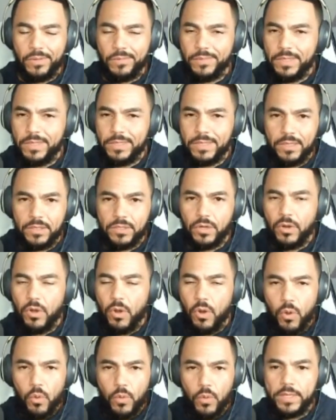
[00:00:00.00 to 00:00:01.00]
These things are
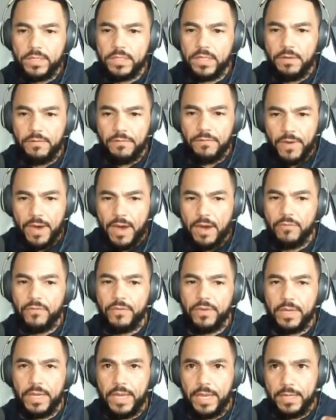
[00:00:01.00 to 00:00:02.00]
always
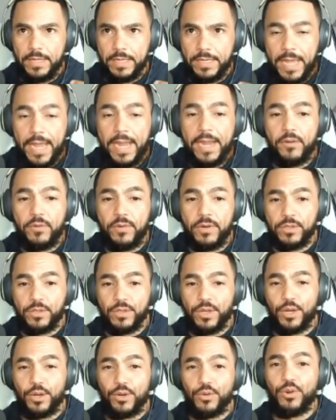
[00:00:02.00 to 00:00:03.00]
evolving and catering
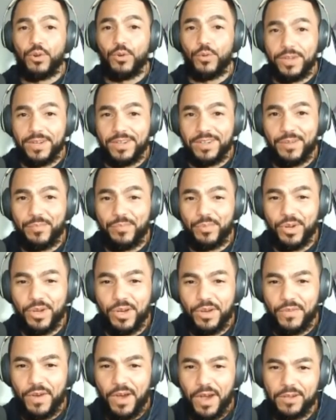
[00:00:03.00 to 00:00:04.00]
to a growing number
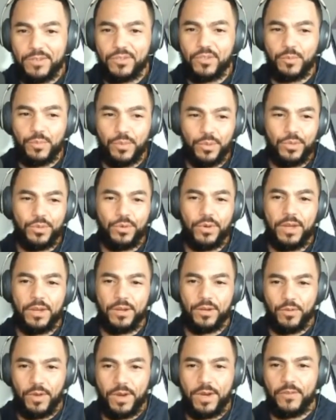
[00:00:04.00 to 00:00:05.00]
of entrepreneurial
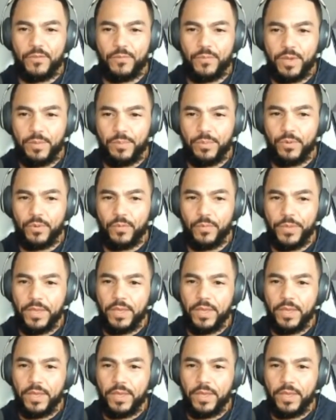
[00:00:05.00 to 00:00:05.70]
and creative people